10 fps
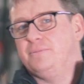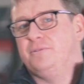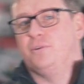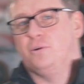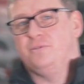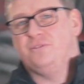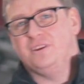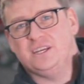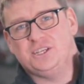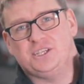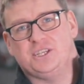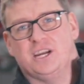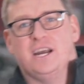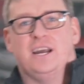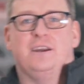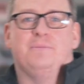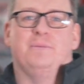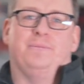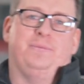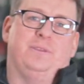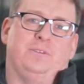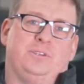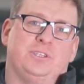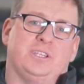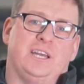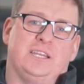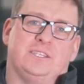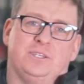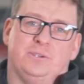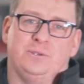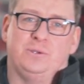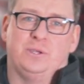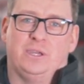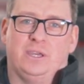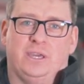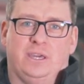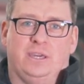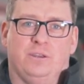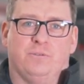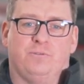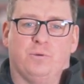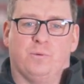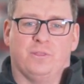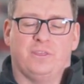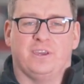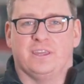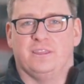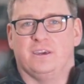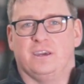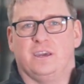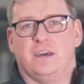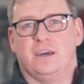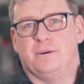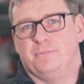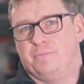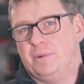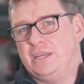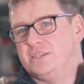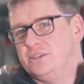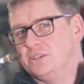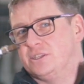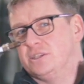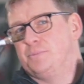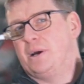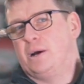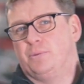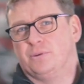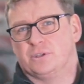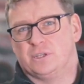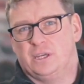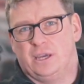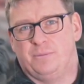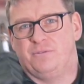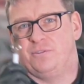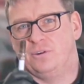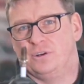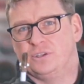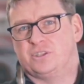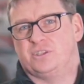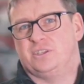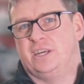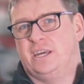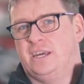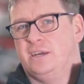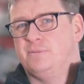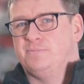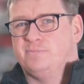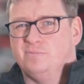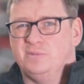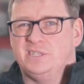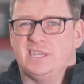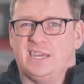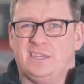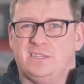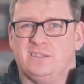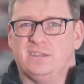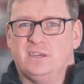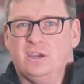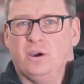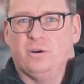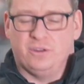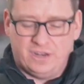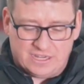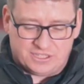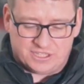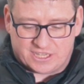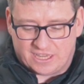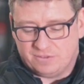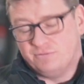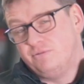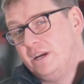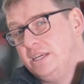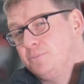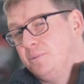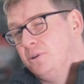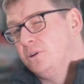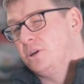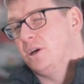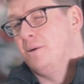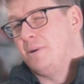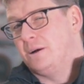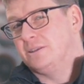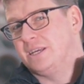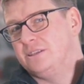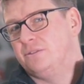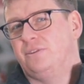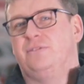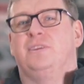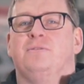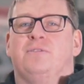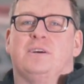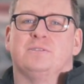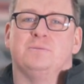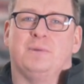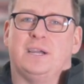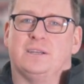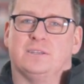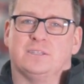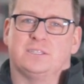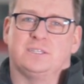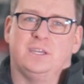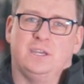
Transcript: before we finish, I'd just like to throw one thing in there. Maintenance of the spark plug I mean, for us here, we say on an NGK race plug, about 10 to 15,000 miles,